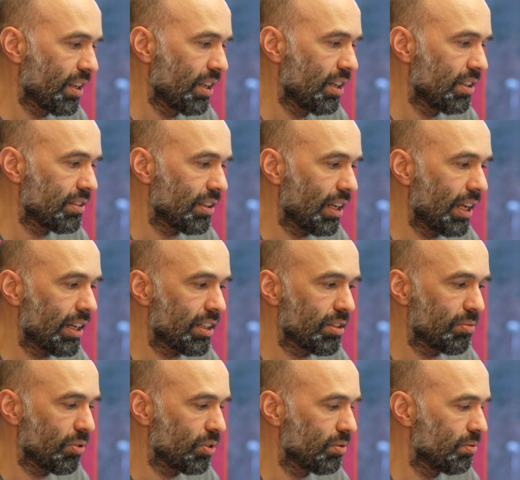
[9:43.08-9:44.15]

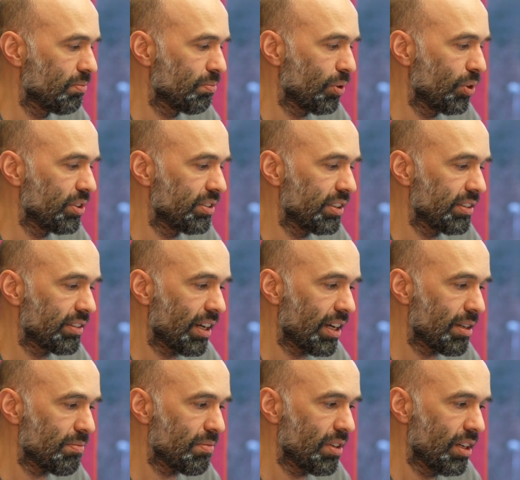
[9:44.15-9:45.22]
select one point in
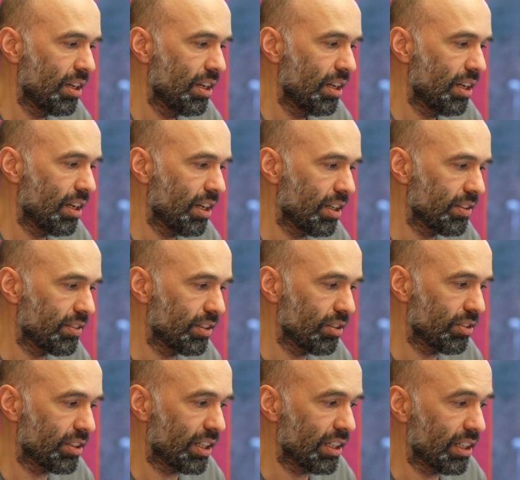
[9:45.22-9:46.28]
time and see,
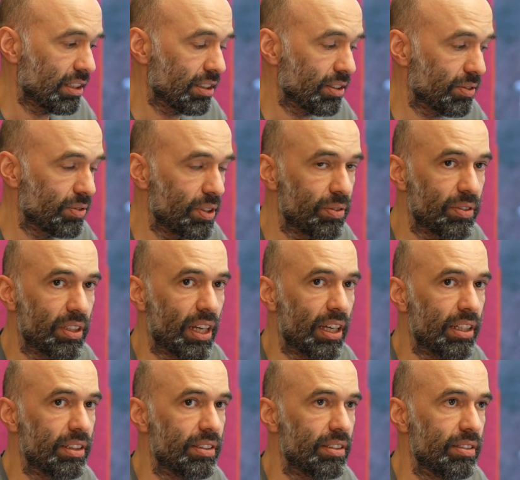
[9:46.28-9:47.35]
okay, like
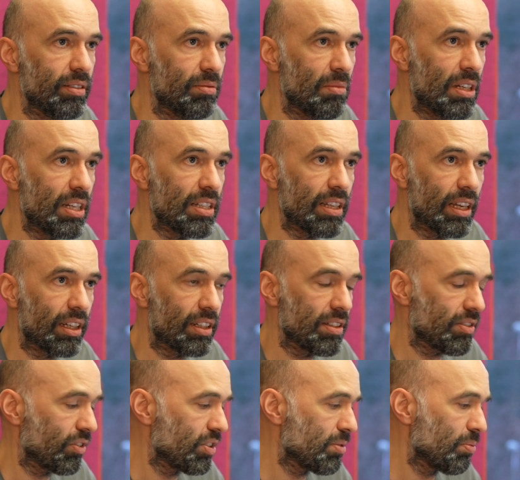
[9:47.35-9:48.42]
58
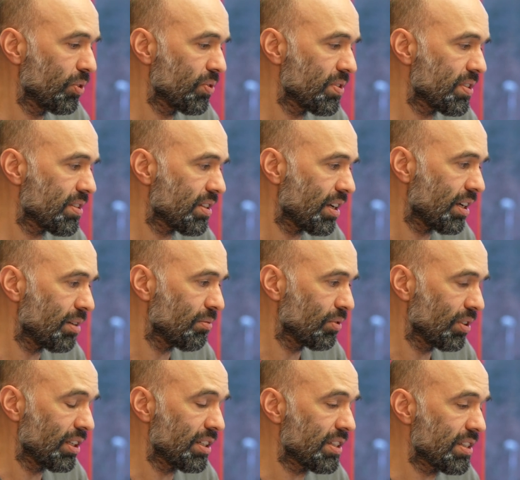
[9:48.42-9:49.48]
milliseconds response time
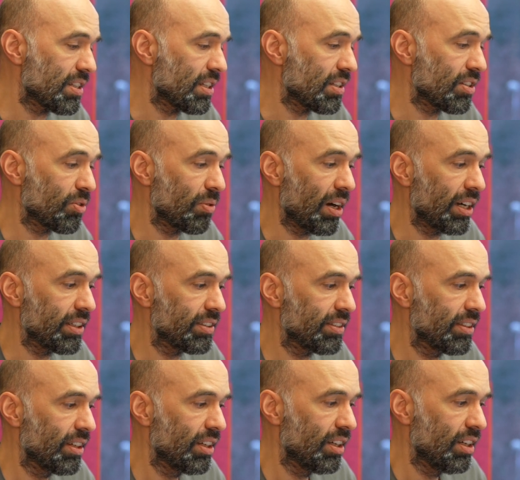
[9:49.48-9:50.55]
or latency is
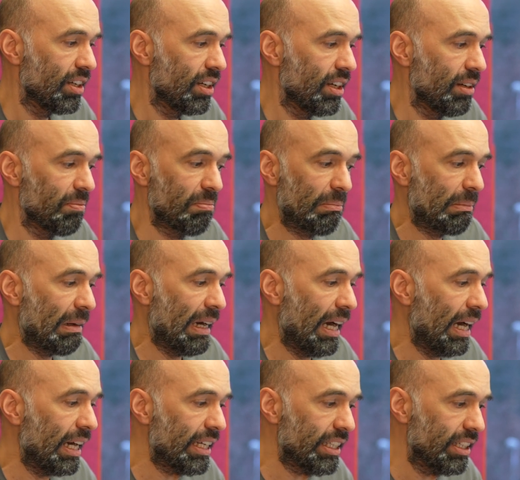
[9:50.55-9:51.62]
quite
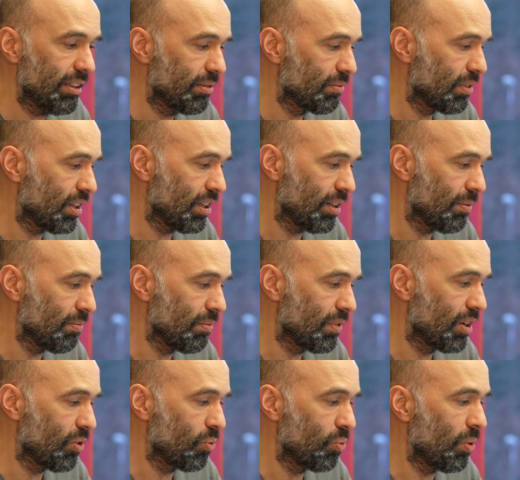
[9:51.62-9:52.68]
high.
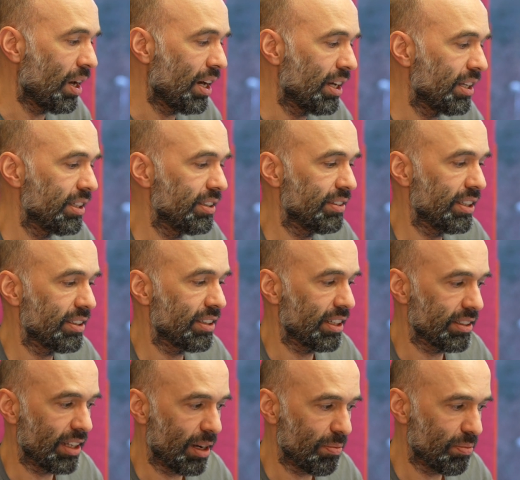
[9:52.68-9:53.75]
Why did
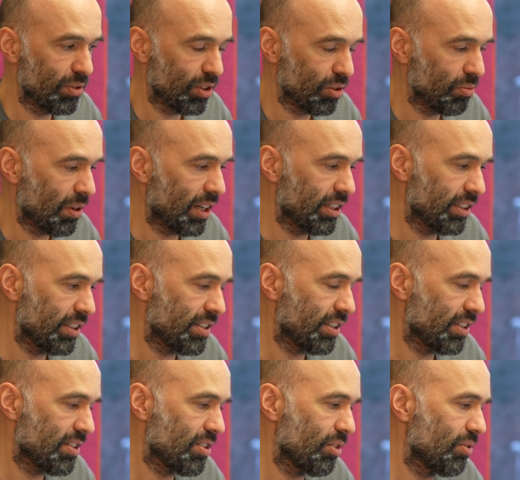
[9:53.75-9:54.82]
that happen, or why is
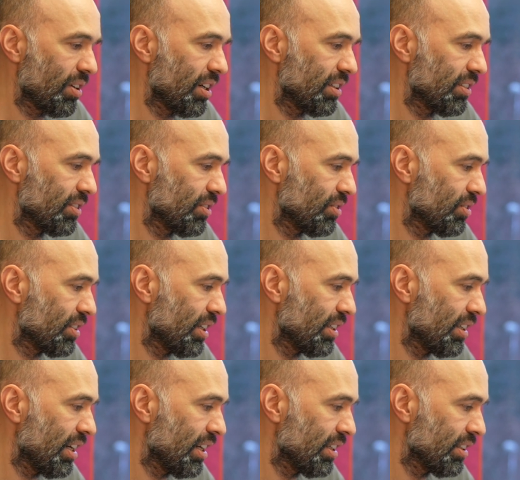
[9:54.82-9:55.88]
it so high? So
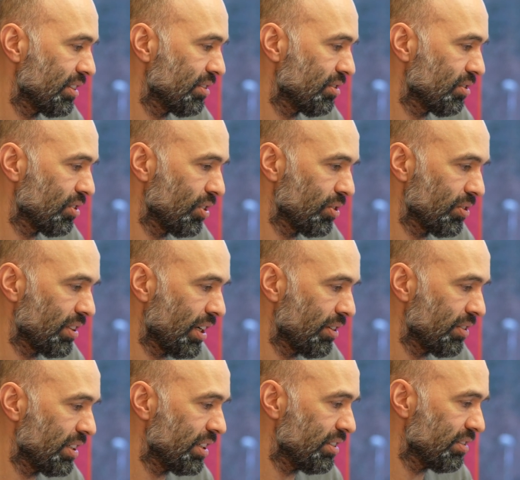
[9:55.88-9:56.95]
okay, I go
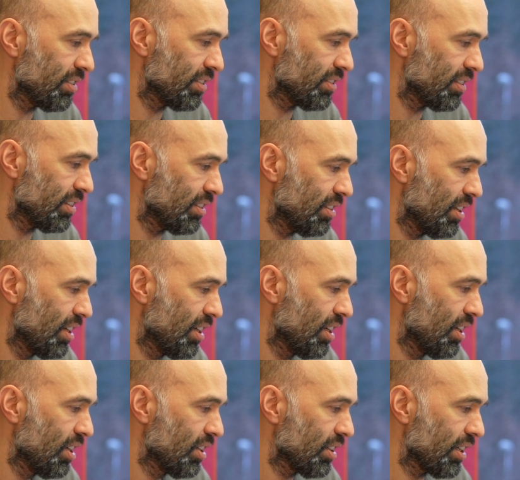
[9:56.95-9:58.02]
down here and see,
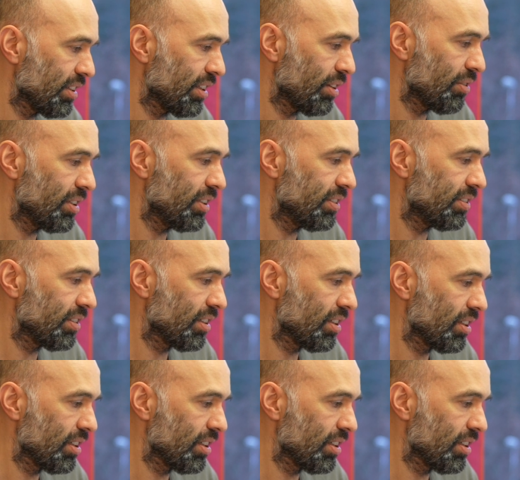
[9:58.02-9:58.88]
okay, there is